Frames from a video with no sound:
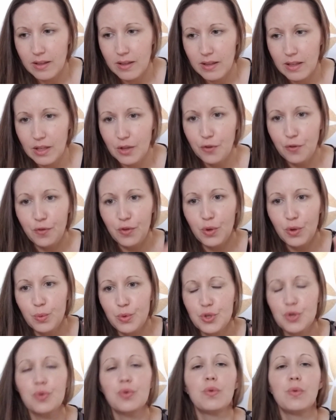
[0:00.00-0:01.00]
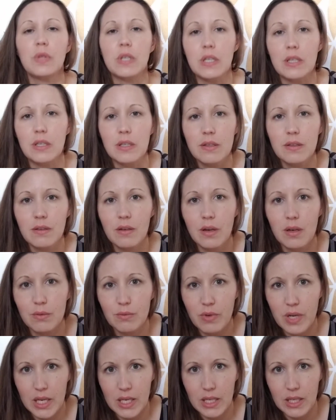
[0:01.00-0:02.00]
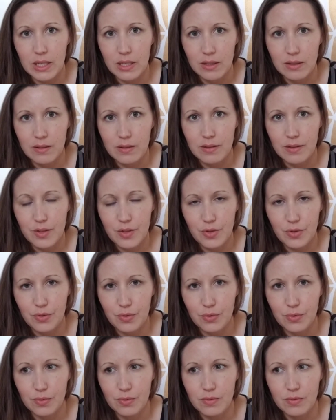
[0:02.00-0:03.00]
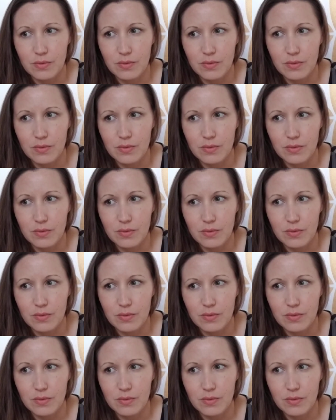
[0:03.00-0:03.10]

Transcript: if truly are ready to